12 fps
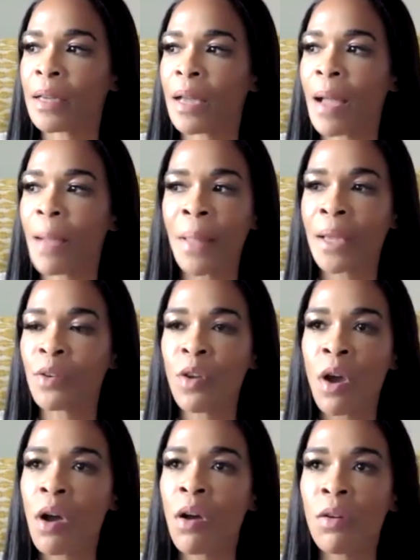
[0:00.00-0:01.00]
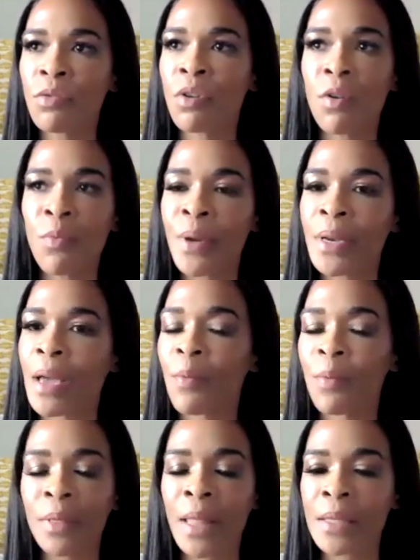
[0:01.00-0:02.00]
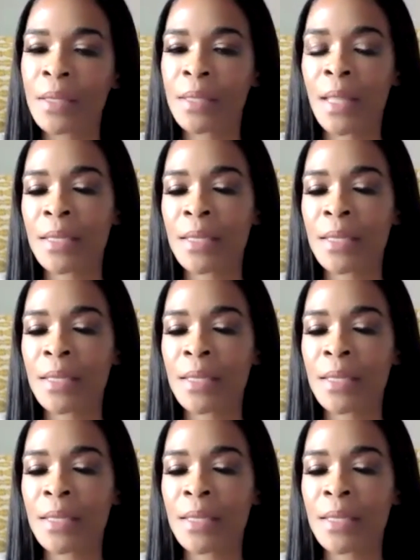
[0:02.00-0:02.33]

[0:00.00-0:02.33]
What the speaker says: I'm like, no, we not. Let's